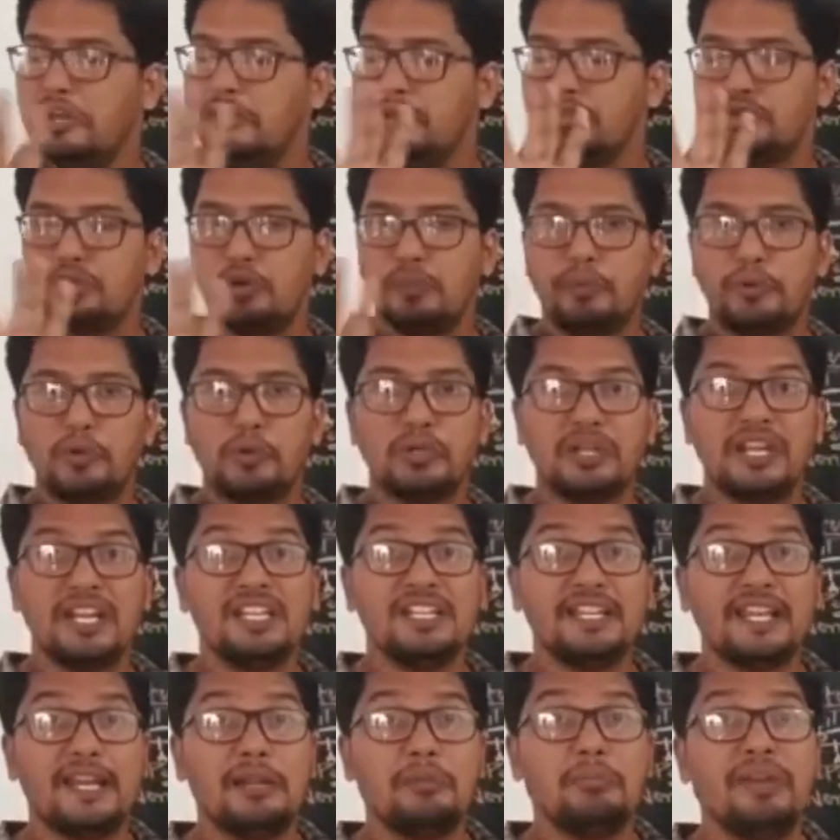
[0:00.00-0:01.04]
So
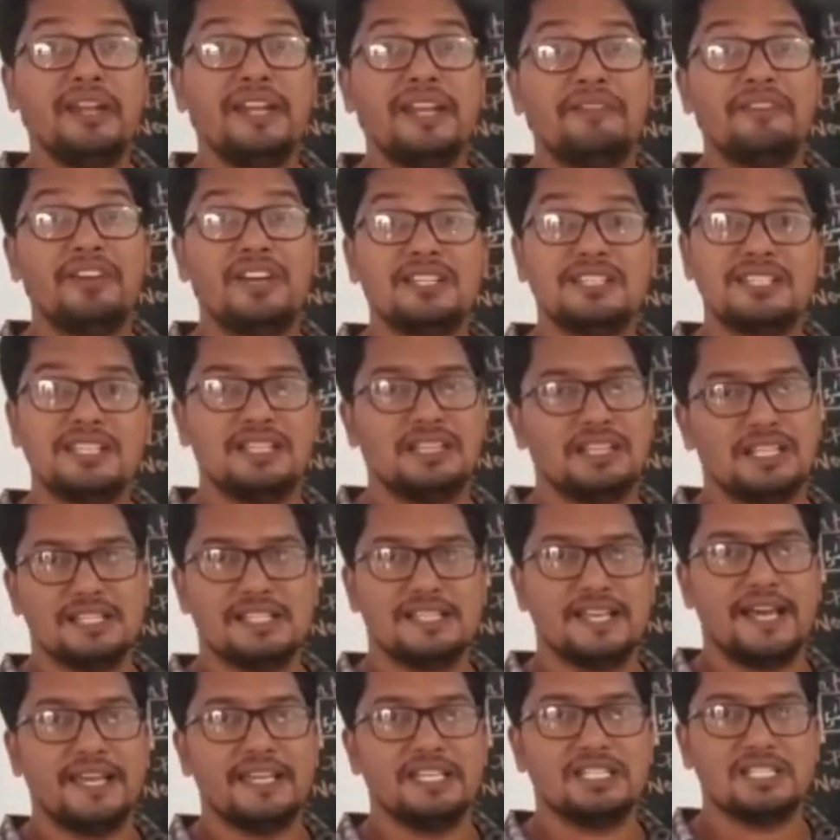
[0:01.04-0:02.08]
protein can be never
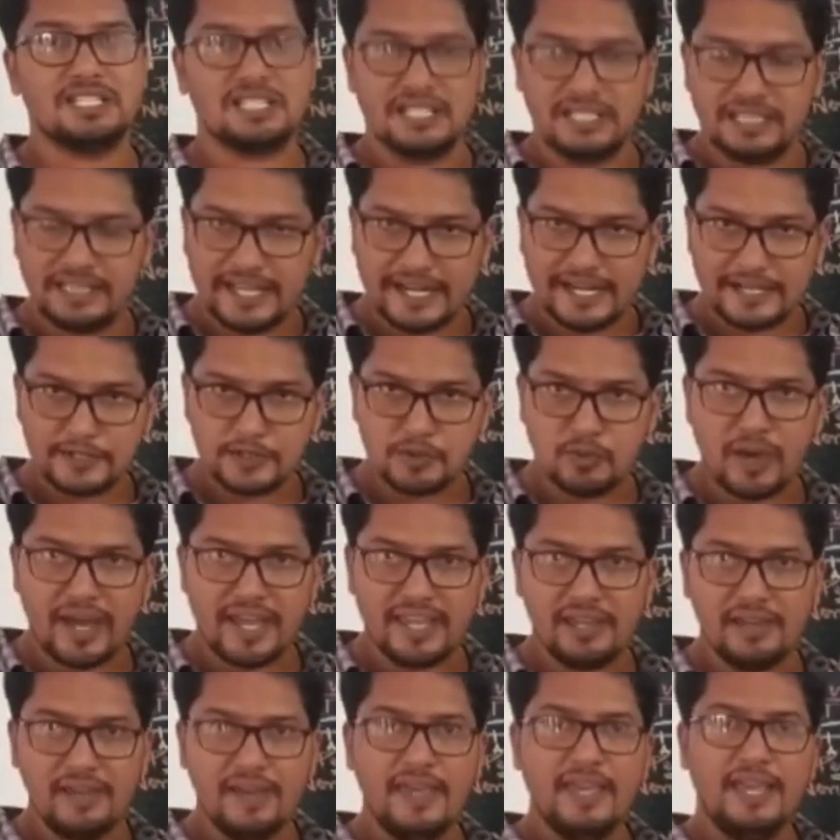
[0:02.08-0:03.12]
synthesized. That's
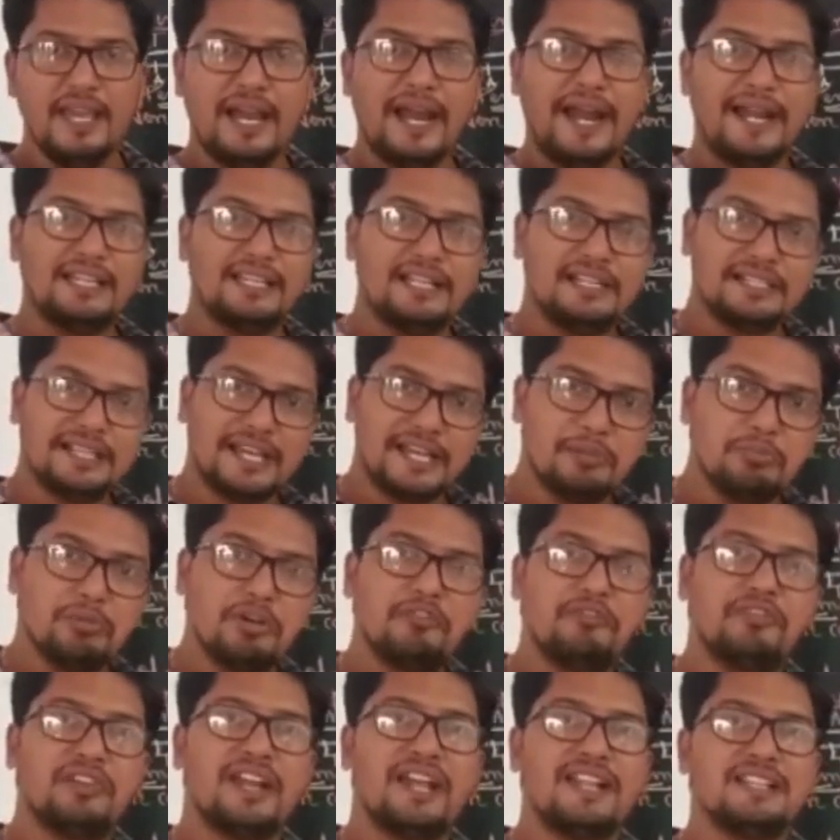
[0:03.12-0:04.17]
why at the time
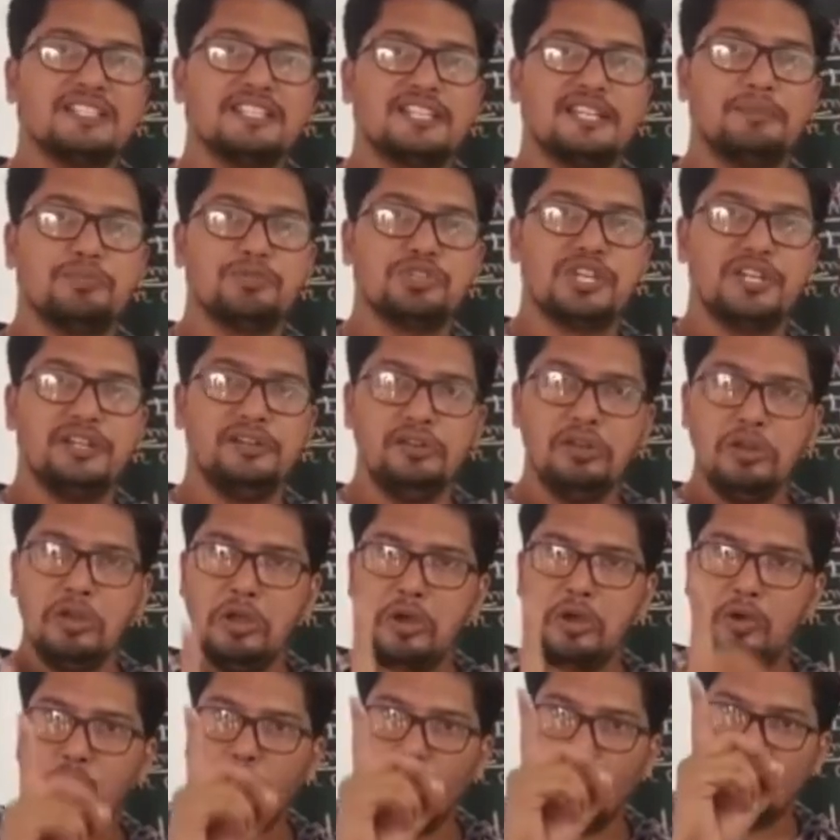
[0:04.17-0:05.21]
of
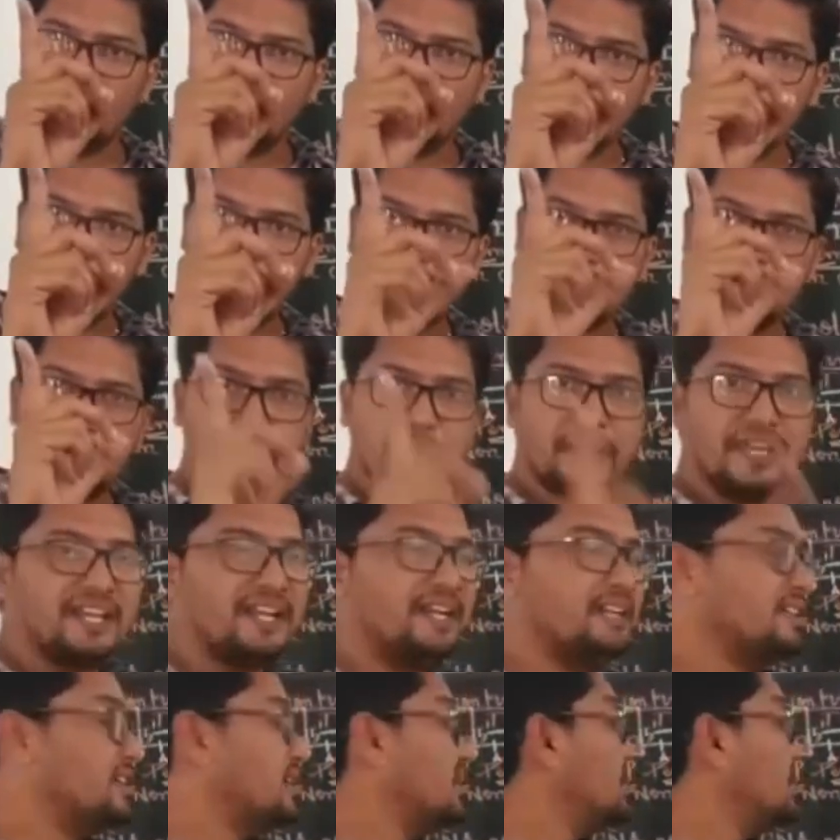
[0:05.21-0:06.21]
transcription, only one parental